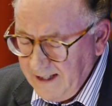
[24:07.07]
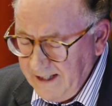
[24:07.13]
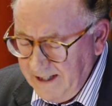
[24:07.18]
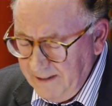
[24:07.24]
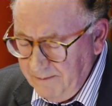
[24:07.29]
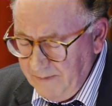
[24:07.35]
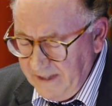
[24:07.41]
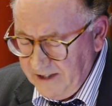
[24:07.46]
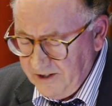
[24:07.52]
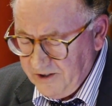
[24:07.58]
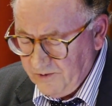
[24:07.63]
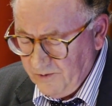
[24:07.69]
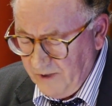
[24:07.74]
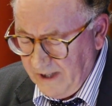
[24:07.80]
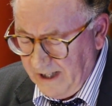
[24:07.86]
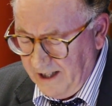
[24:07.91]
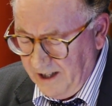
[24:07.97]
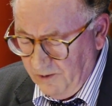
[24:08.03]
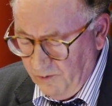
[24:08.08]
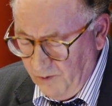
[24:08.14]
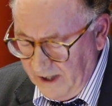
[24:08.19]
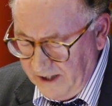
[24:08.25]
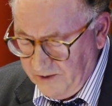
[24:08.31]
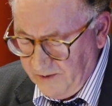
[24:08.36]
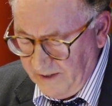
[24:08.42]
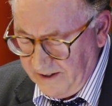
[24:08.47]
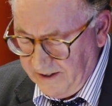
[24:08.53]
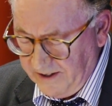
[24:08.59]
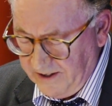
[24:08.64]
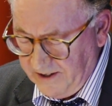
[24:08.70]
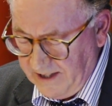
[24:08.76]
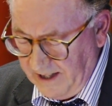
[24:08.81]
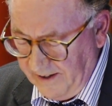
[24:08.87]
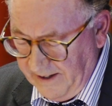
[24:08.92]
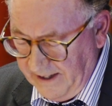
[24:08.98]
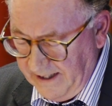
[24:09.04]
He meets Wordsworth and
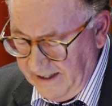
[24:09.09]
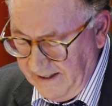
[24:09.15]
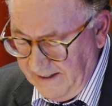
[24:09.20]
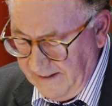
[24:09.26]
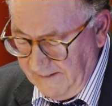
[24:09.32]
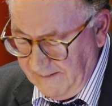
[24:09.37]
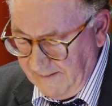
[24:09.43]
Southey.